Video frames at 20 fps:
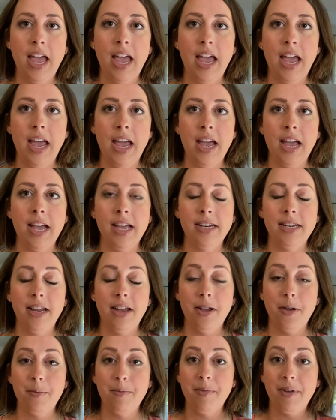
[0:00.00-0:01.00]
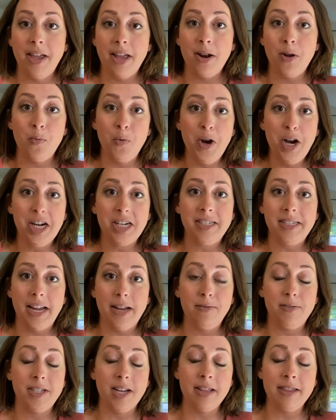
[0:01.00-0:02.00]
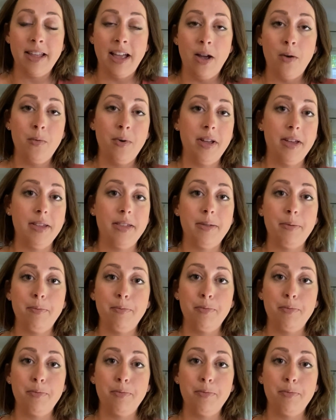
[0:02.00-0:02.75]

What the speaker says: And it worked. I've done that with